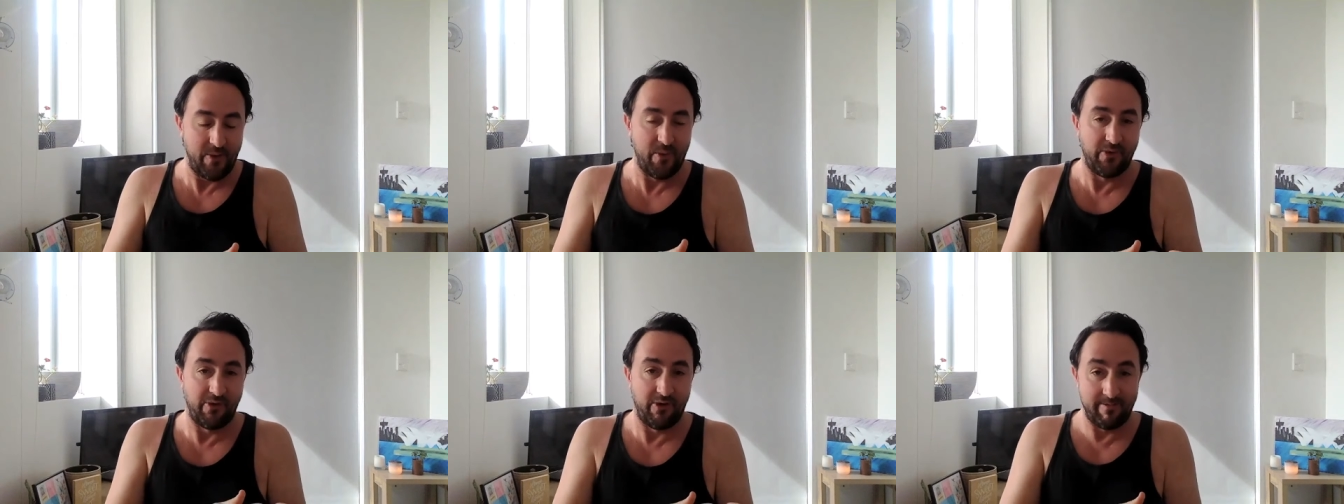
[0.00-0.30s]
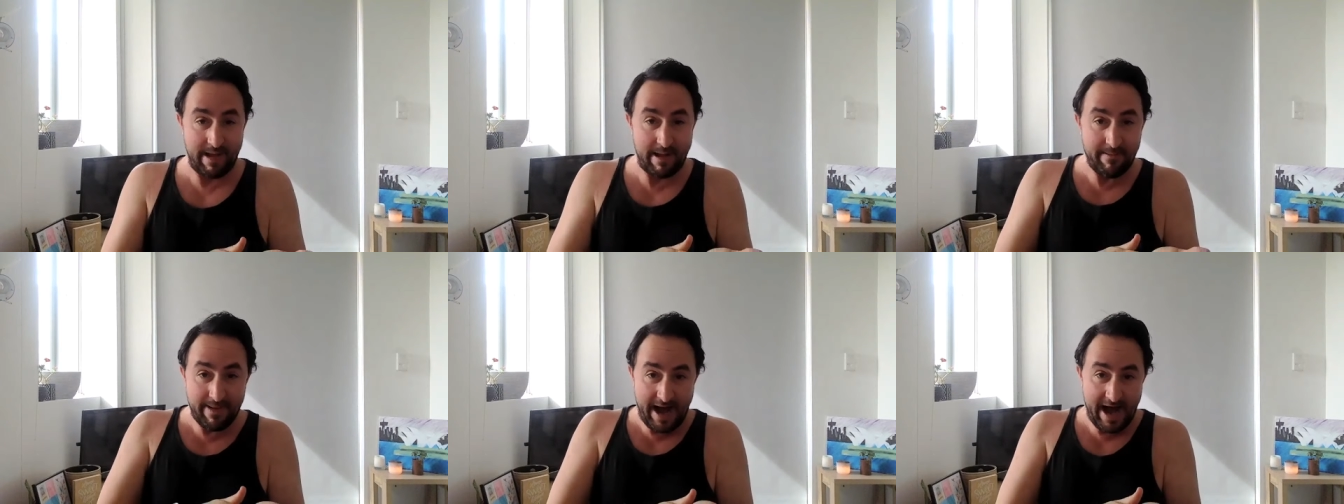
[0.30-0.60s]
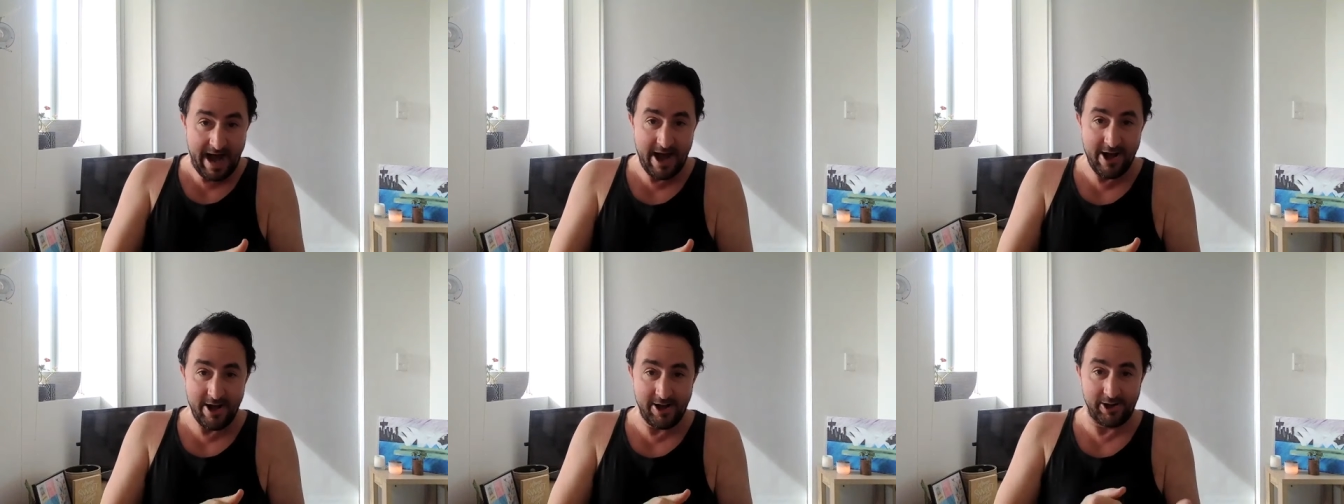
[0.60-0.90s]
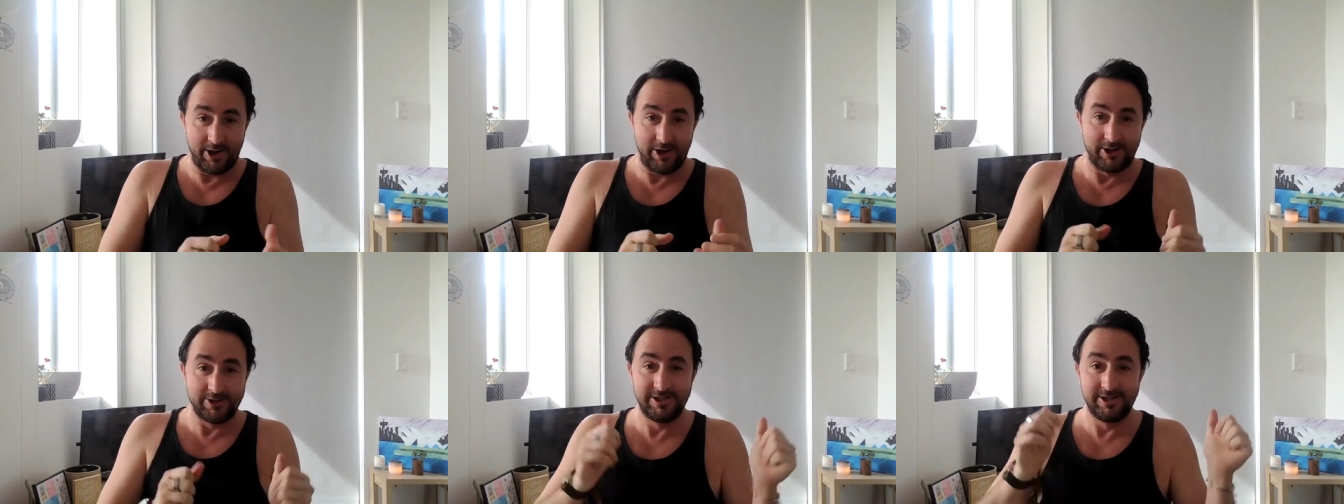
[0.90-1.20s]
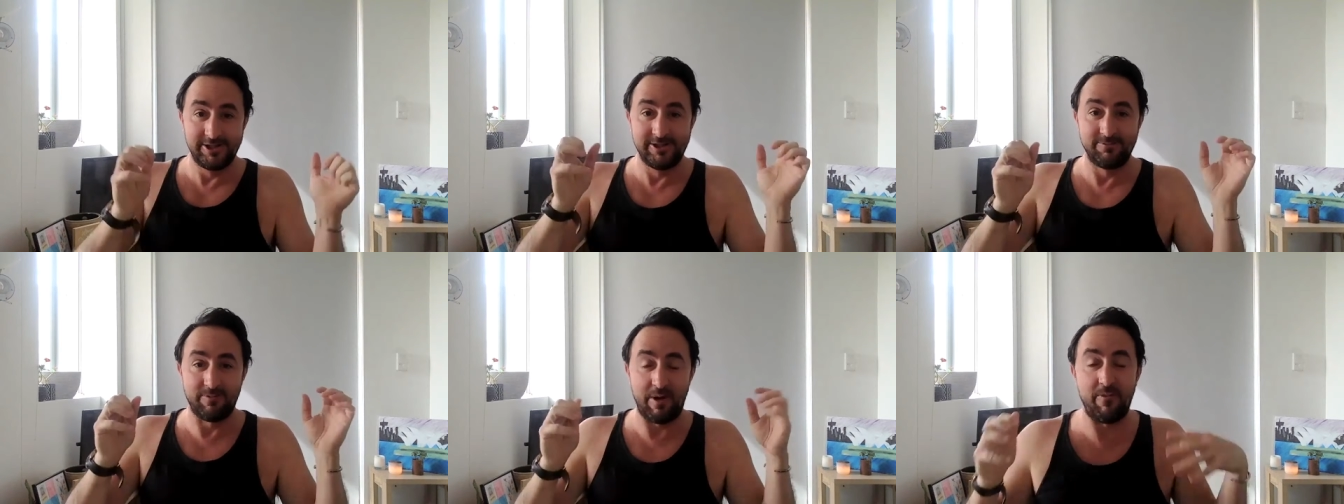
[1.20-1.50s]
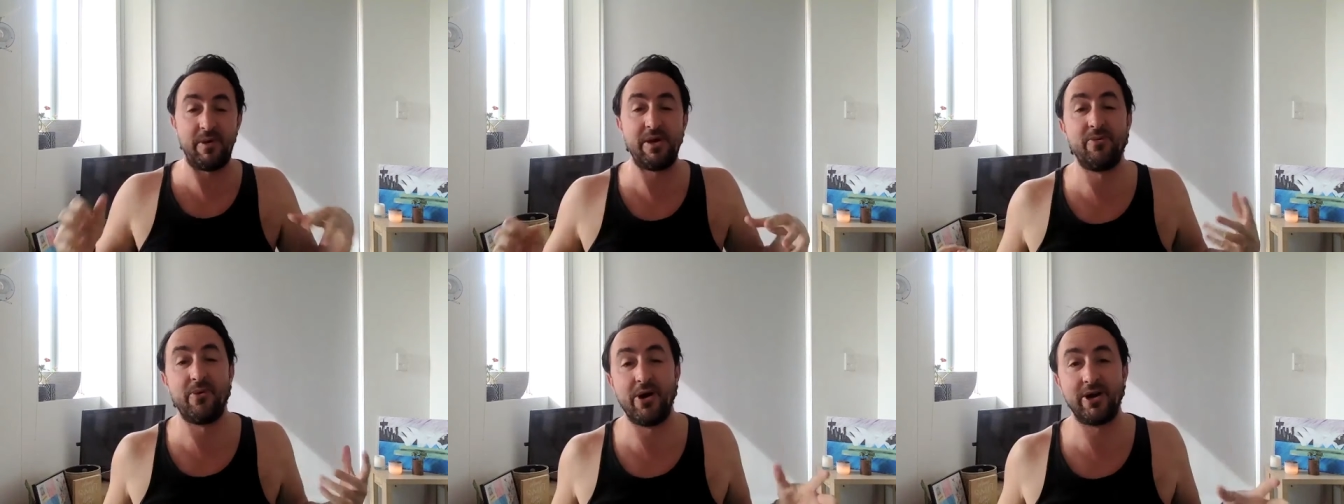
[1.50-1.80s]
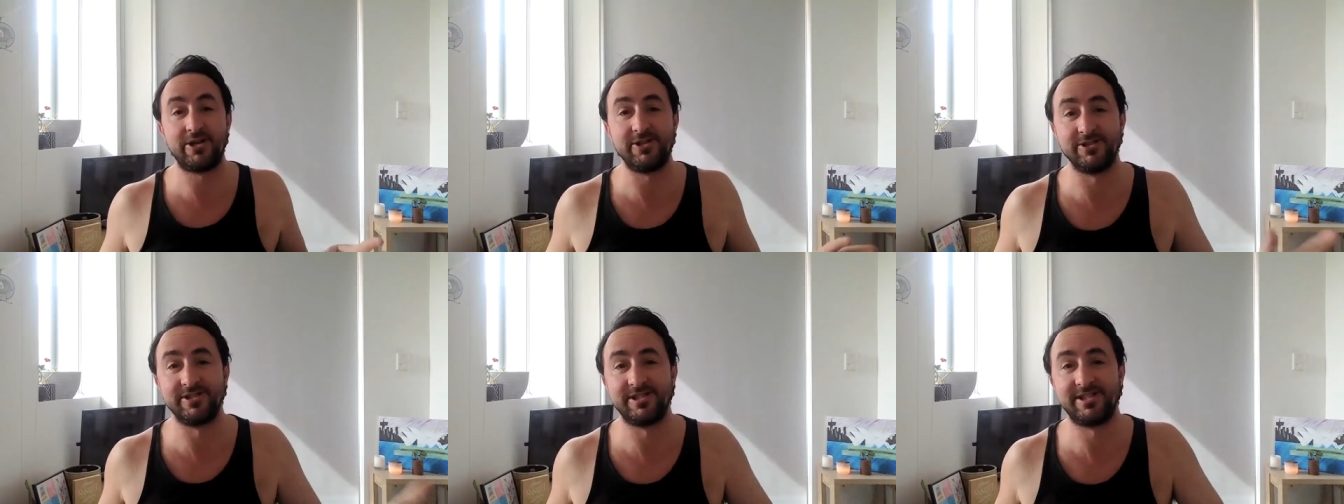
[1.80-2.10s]
remember when we
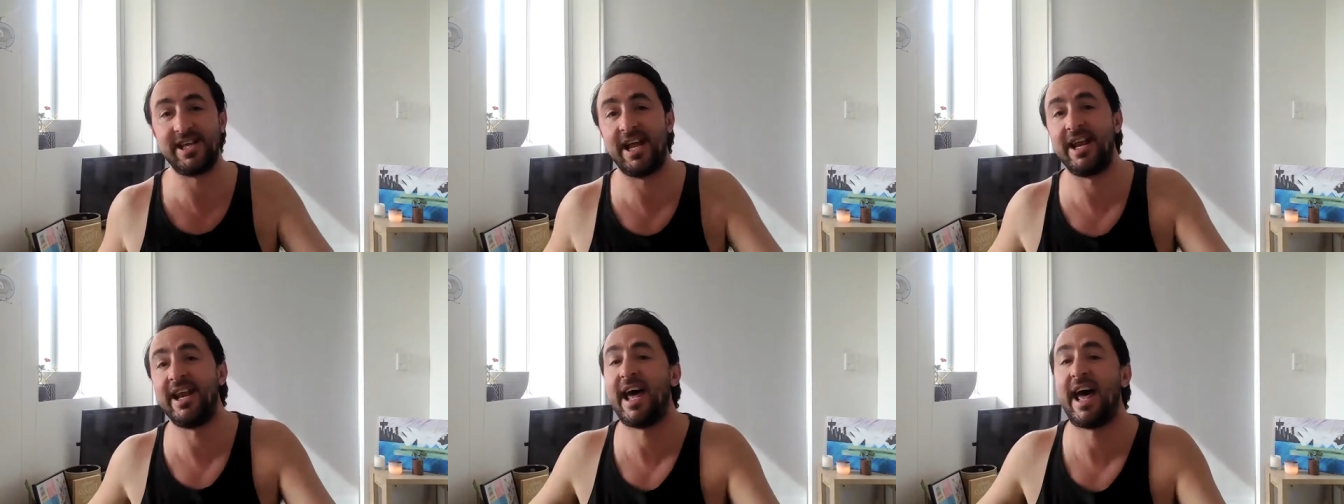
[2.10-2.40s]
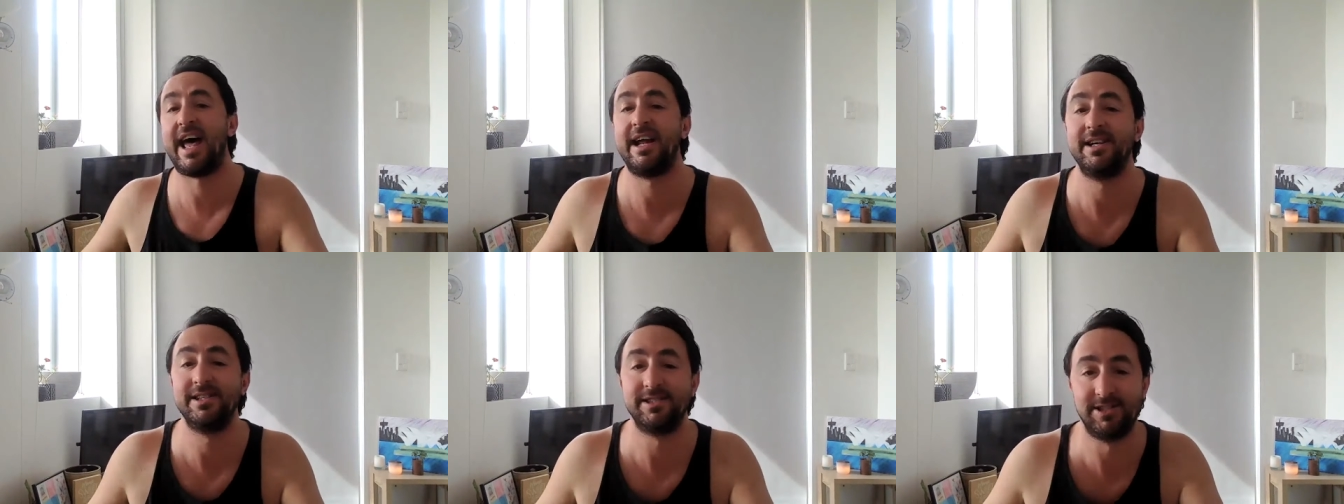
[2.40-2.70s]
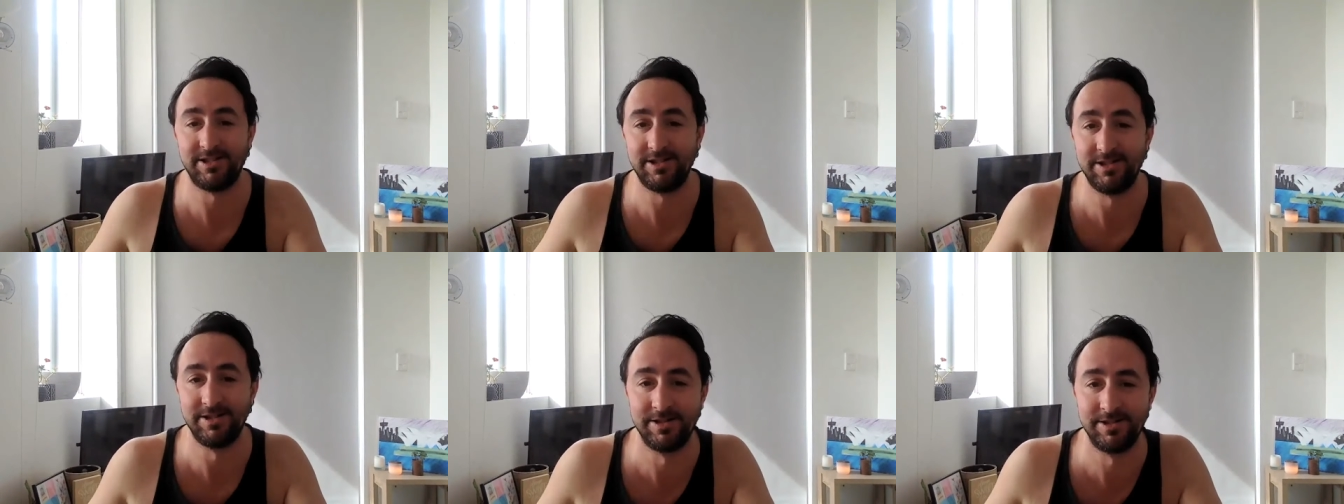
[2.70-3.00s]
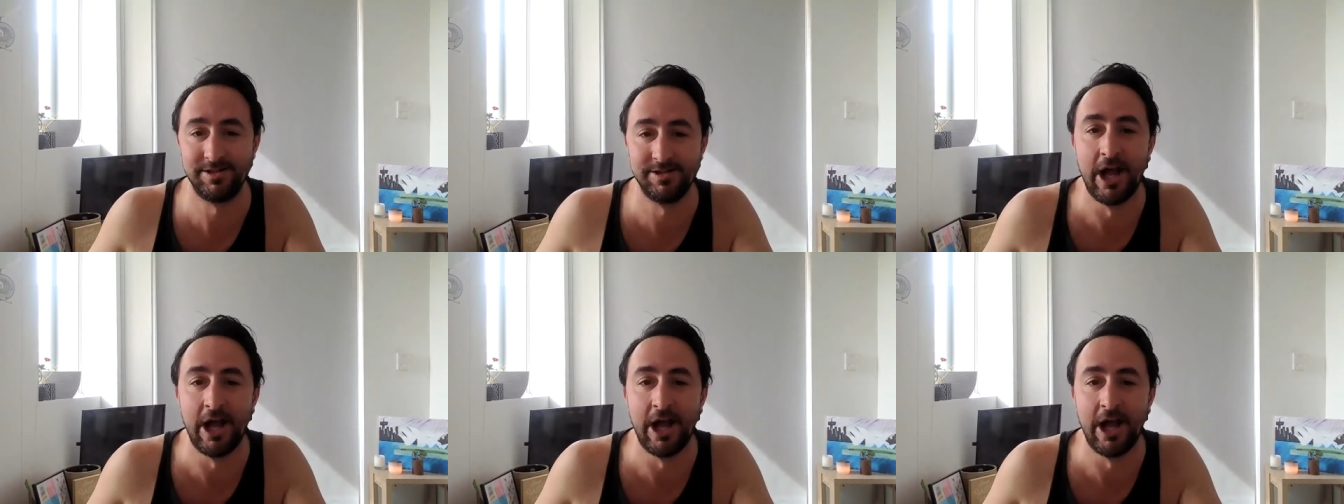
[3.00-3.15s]
worked on Sundays?